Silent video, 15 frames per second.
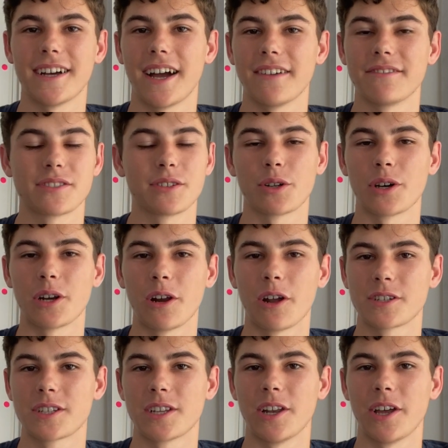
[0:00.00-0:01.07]
I've still got a
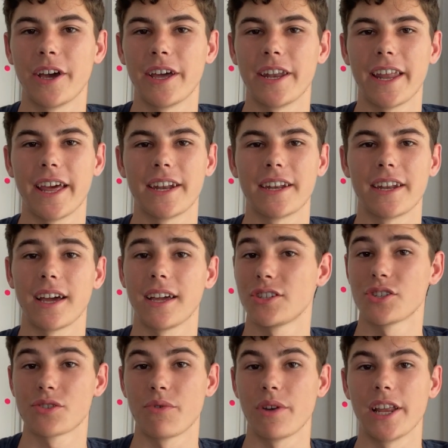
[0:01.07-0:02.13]
lot to learn and I
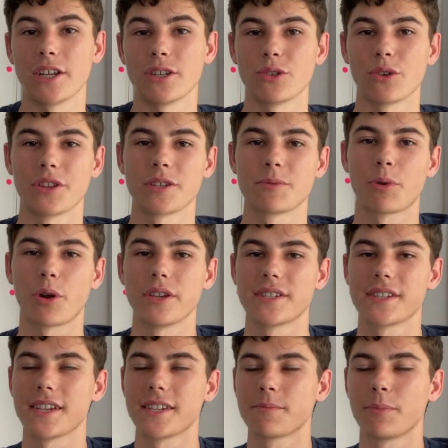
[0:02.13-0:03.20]
just really enjoy this
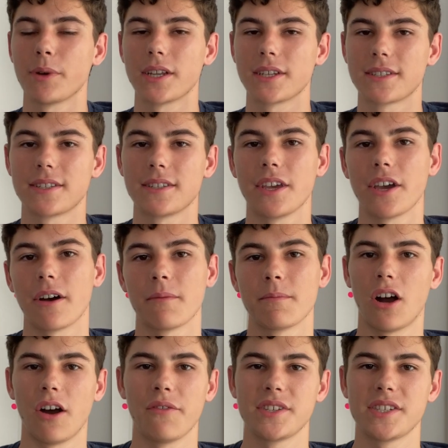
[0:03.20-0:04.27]
process. But yeah,
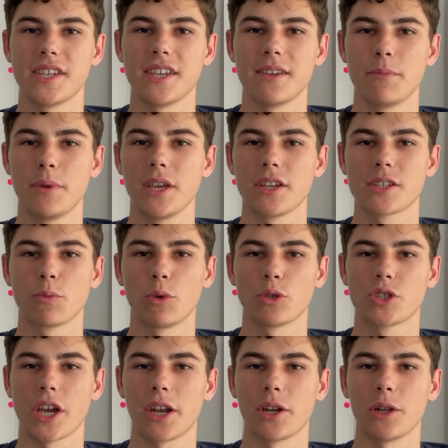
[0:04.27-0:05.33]
obviously being a small
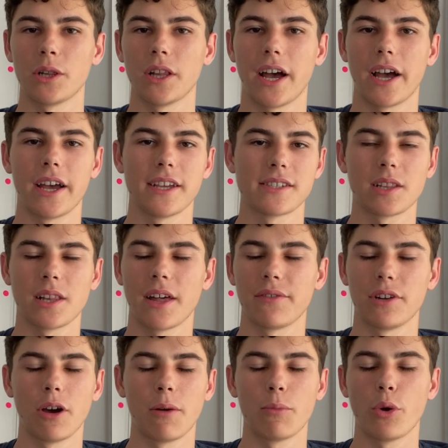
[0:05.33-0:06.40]
channel, I still have a
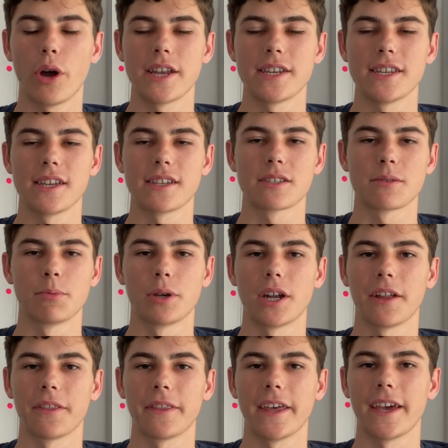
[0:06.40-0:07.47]
lot more ideas to put
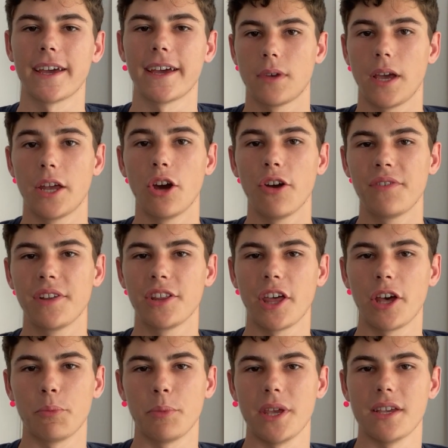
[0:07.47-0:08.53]
out there and hopefully
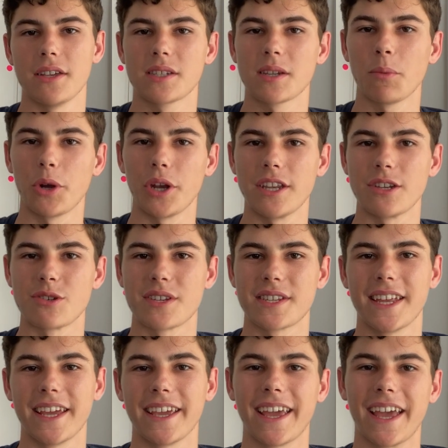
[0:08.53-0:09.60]
they'll be somewhat
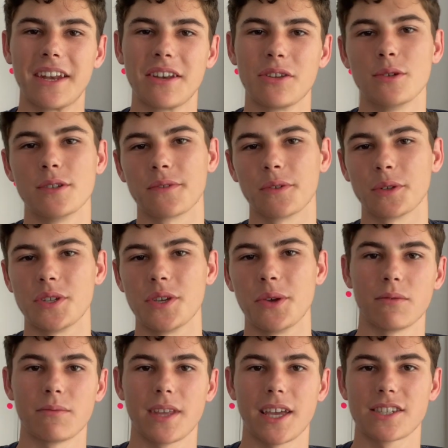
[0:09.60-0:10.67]
interesting and useful to
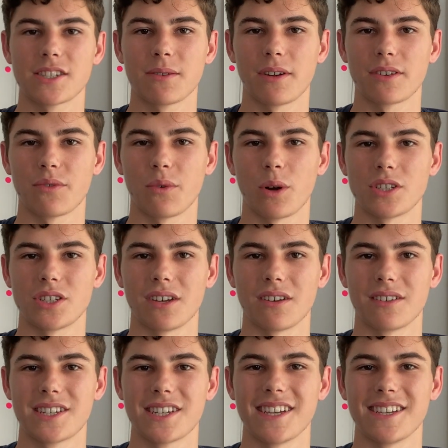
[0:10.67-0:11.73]
you. Thanks so much for watching.
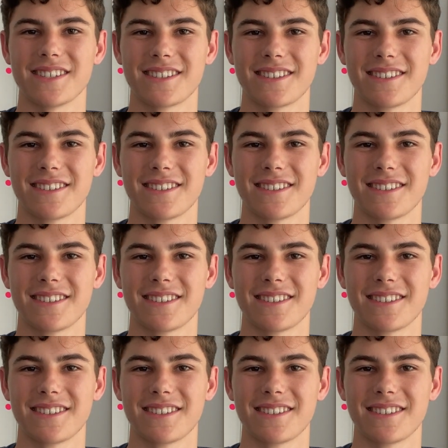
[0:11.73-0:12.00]
Cheers.